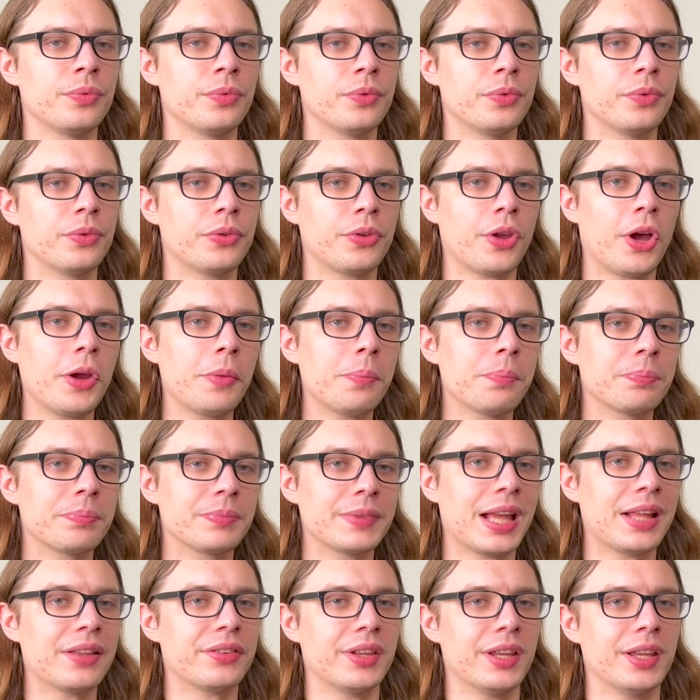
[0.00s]
So,
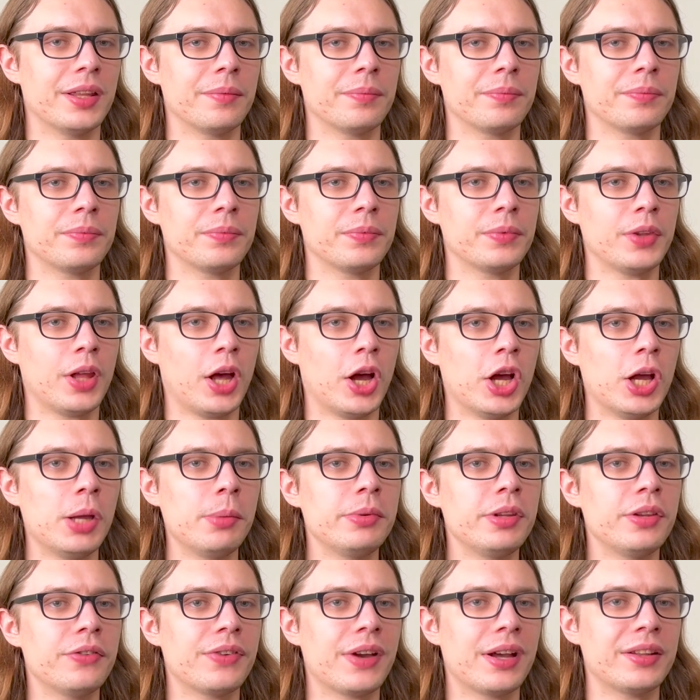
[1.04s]
that's it. I hope
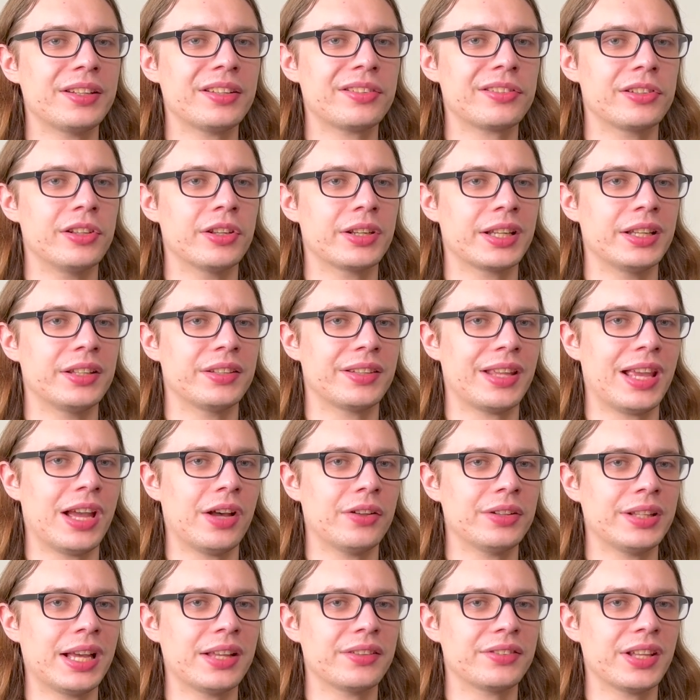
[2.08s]
you found this look into
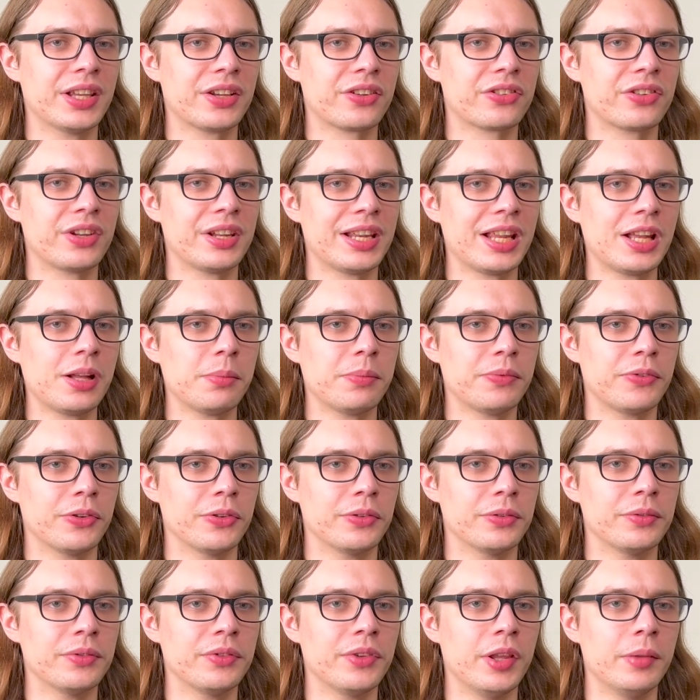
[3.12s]
LNAT Section A helpful,
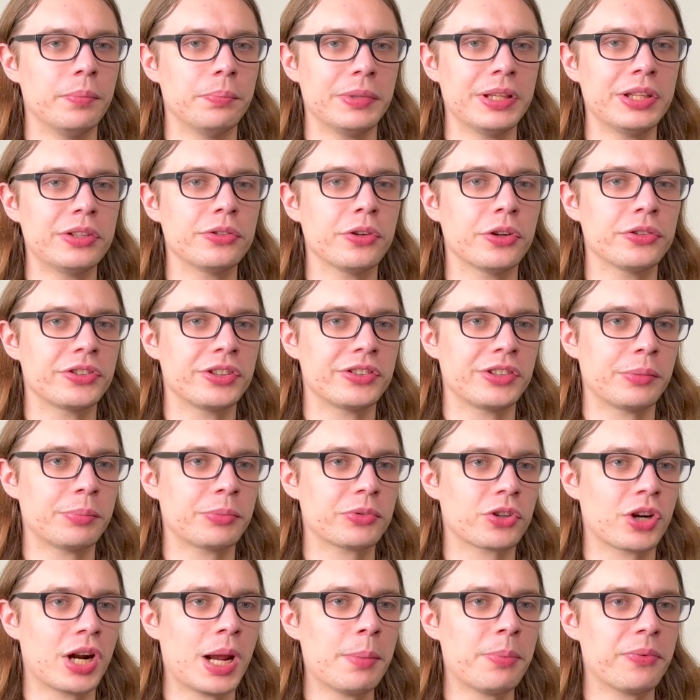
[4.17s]
and be sure to
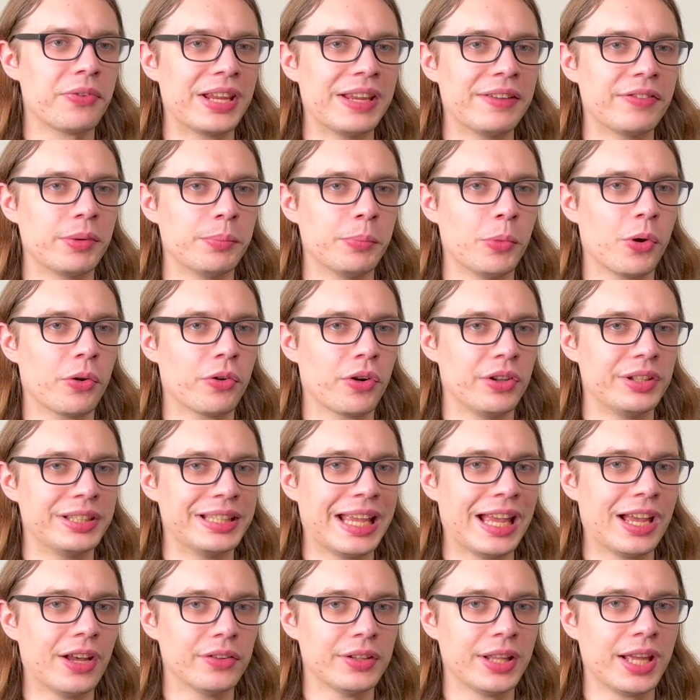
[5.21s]
subscribe for even more on the
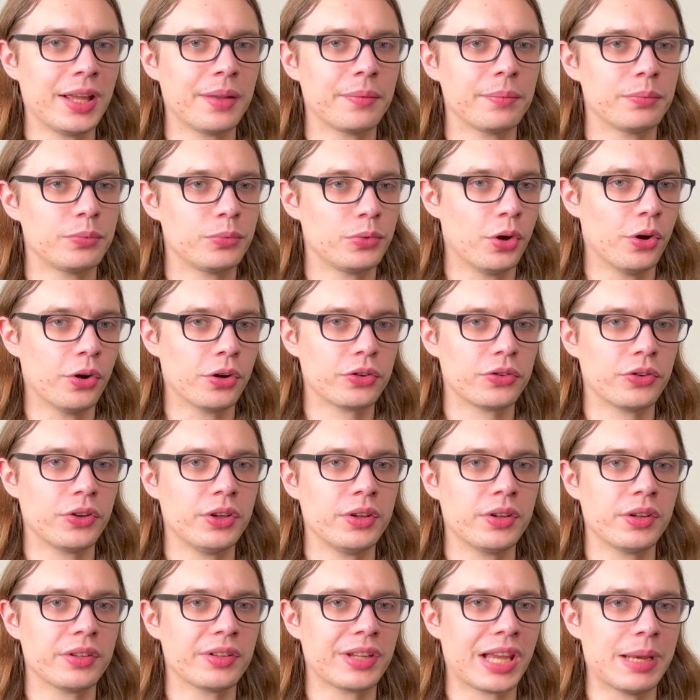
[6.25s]
LNAT, Oxford,
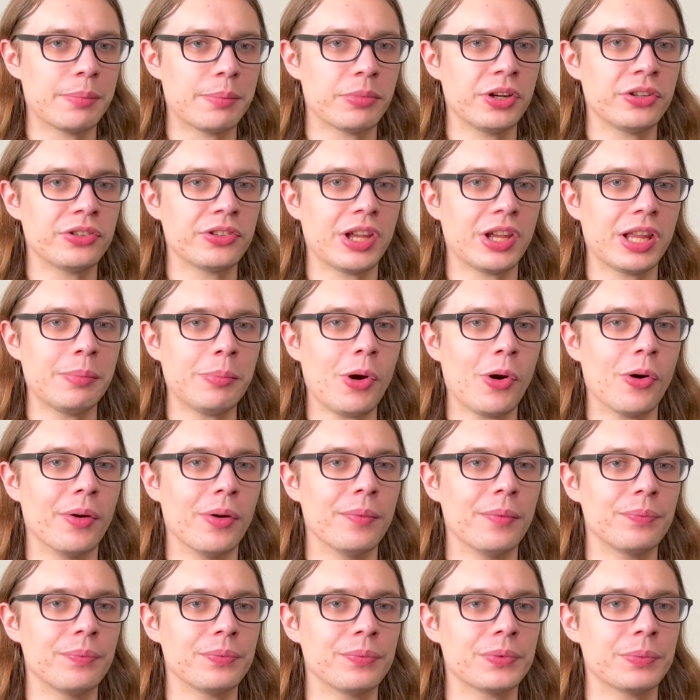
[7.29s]
Cambridge, and more.
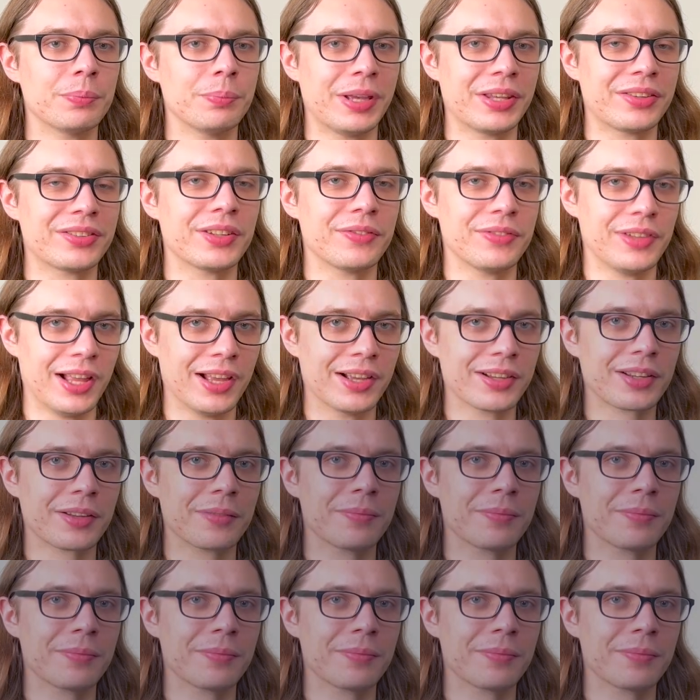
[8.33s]
Best of luck.